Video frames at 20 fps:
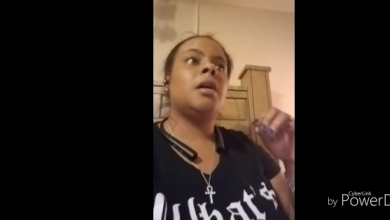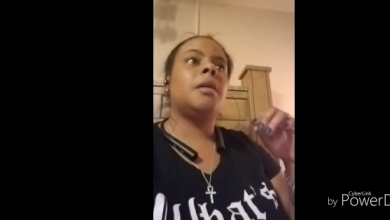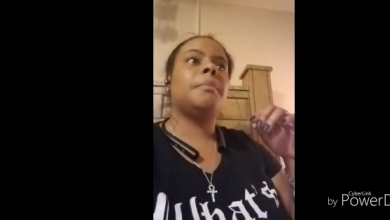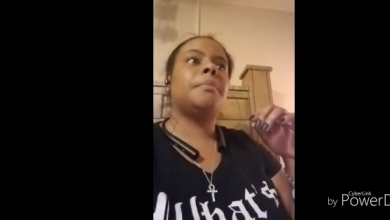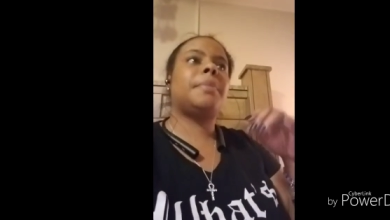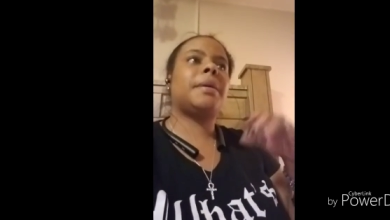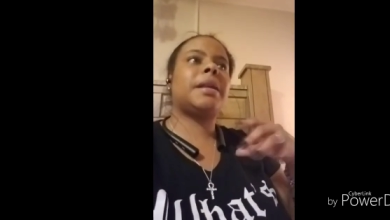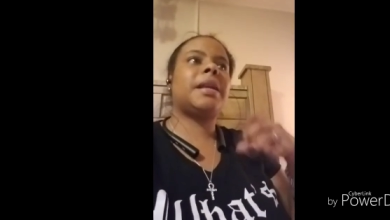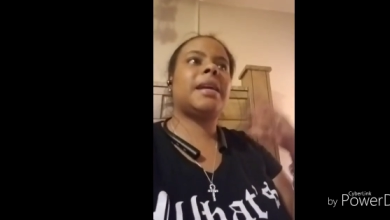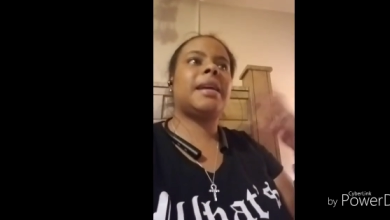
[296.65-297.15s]

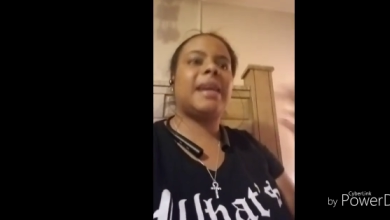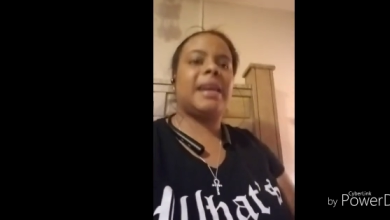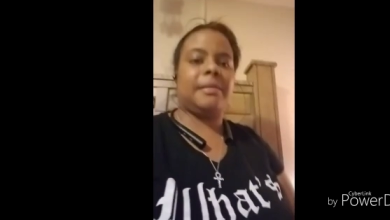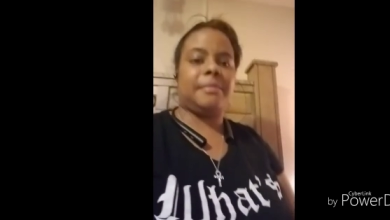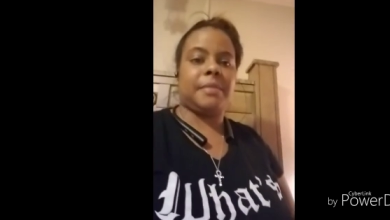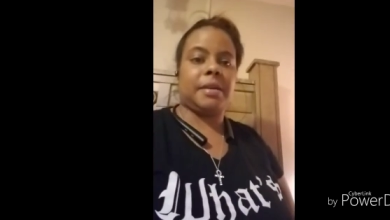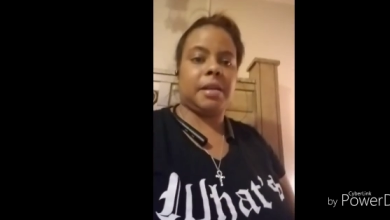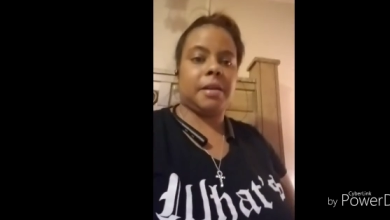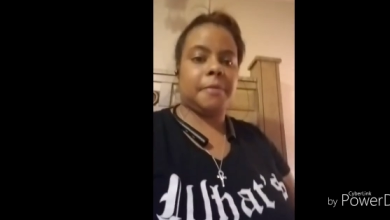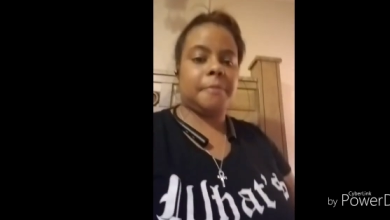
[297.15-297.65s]
but it can
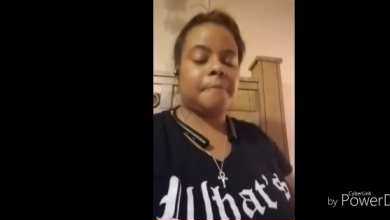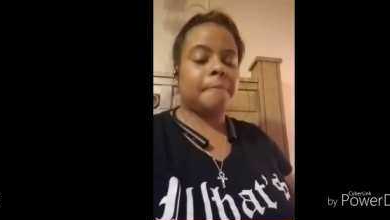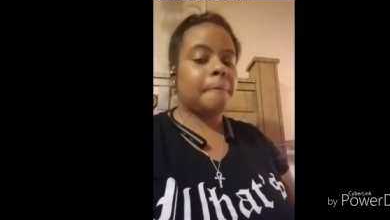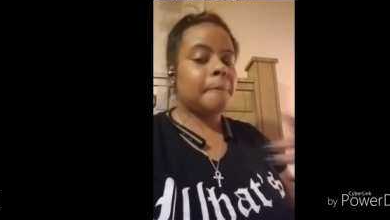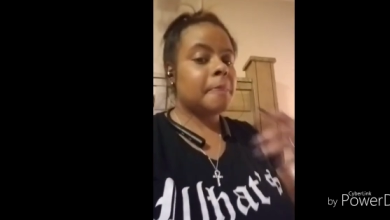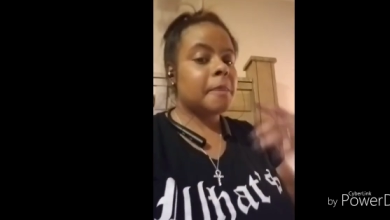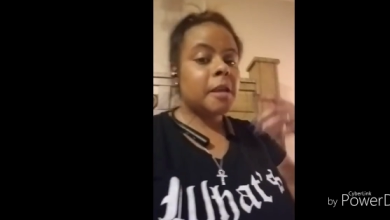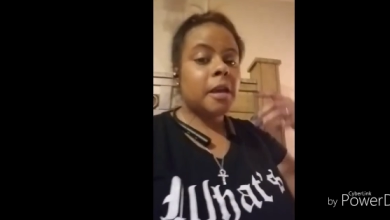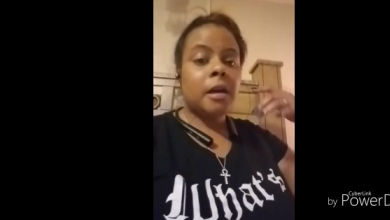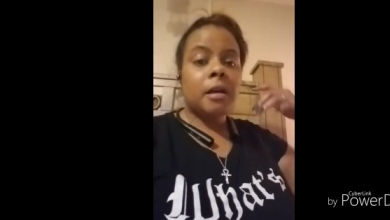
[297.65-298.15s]
be.
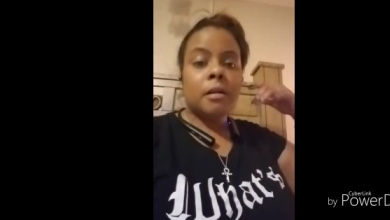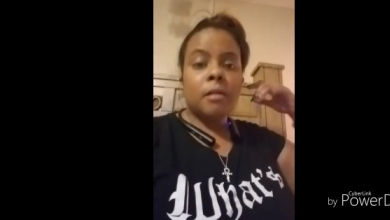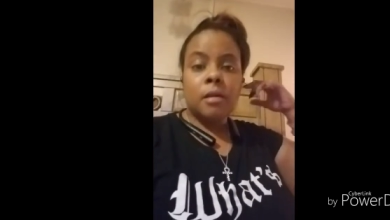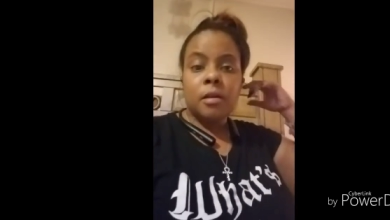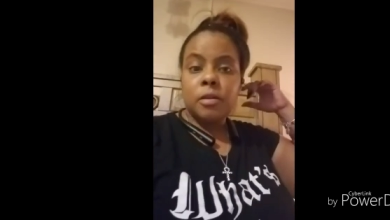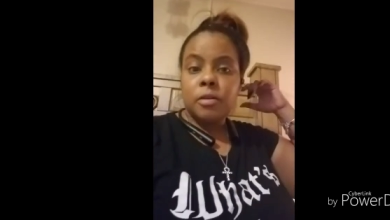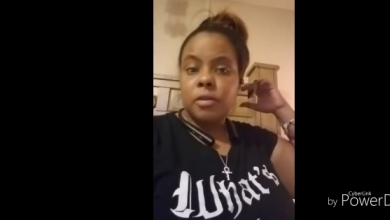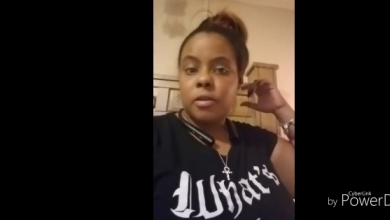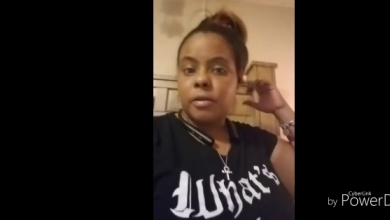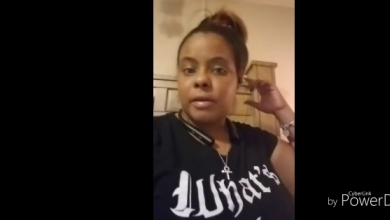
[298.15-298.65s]

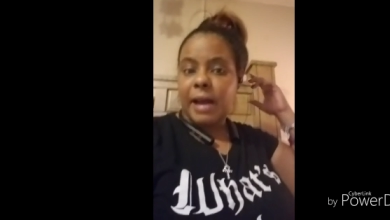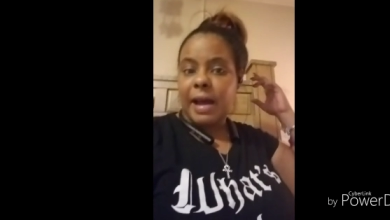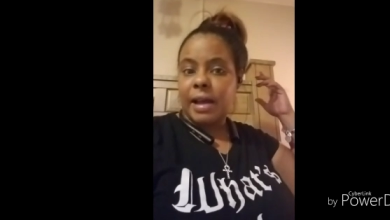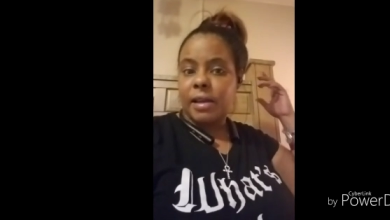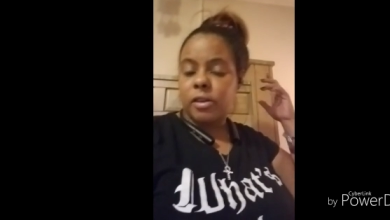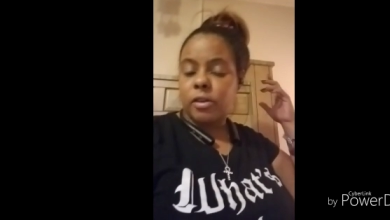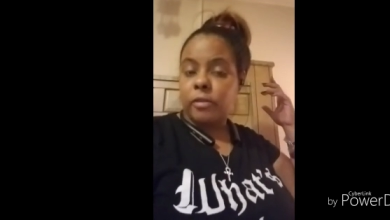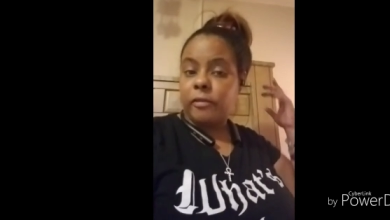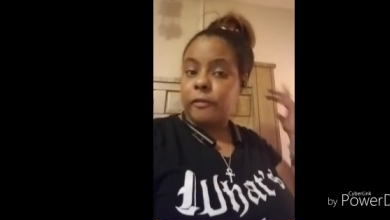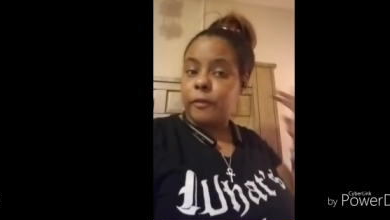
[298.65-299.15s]
You got
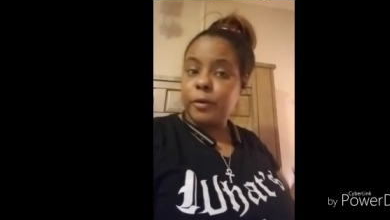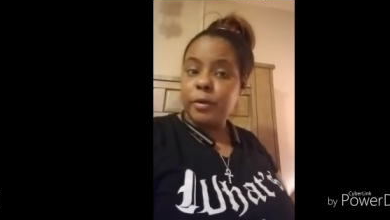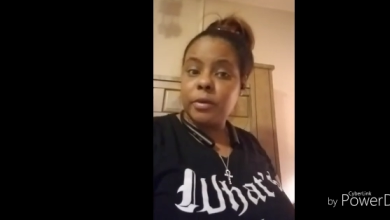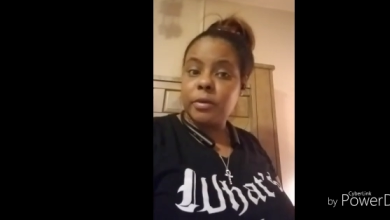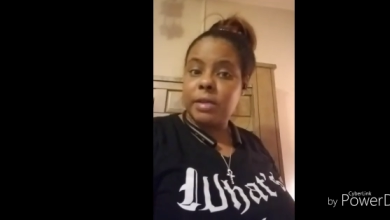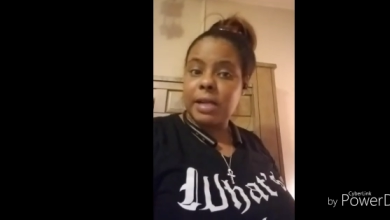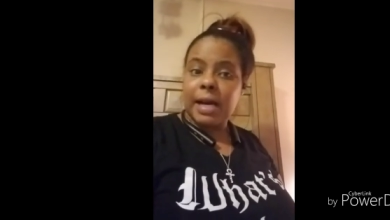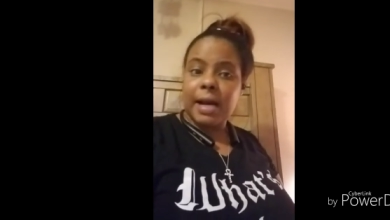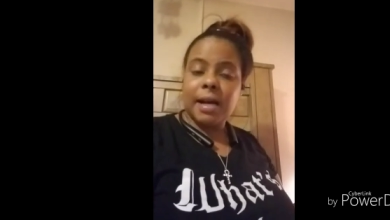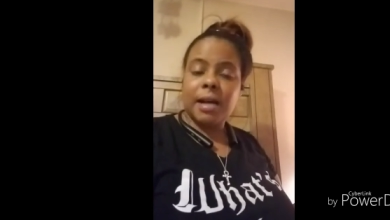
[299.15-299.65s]
your voodoo
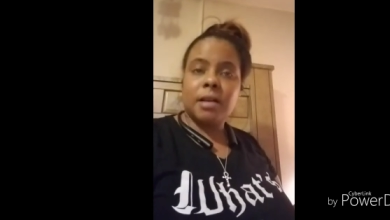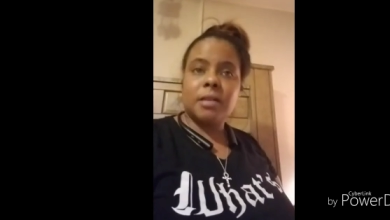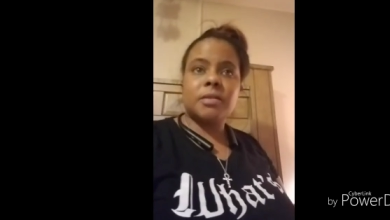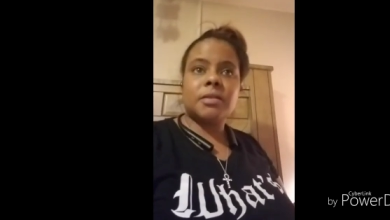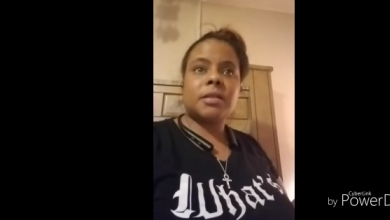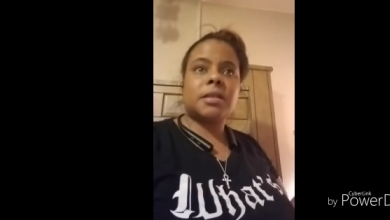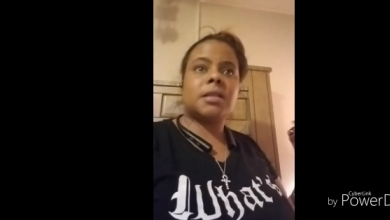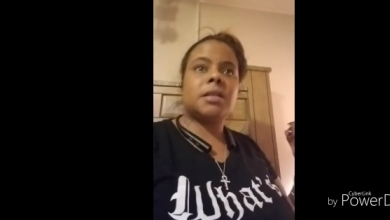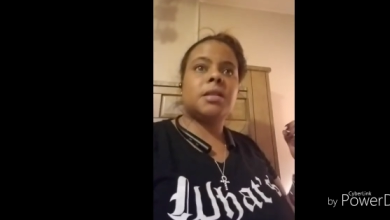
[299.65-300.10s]
dolls.